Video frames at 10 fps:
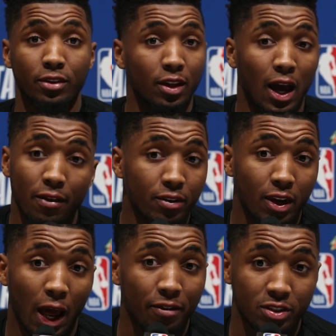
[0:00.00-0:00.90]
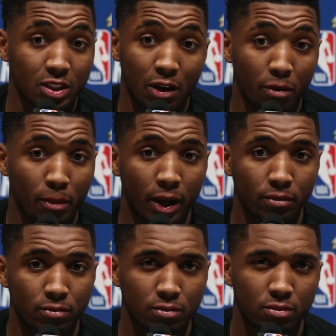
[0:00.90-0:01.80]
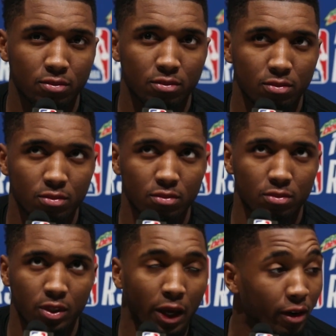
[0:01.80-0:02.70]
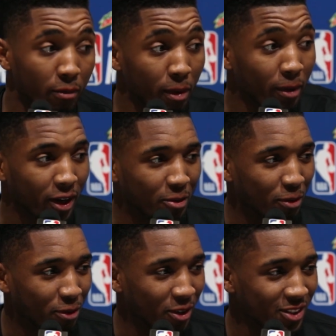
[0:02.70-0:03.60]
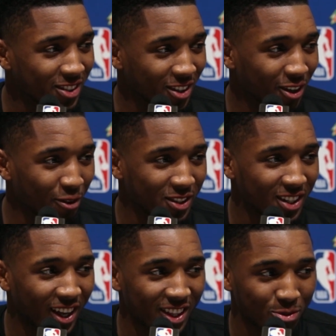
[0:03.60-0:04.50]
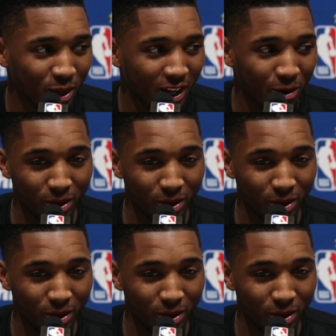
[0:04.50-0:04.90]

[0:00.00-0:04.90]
never met Michael before, so hopefully tonight, this weekend, I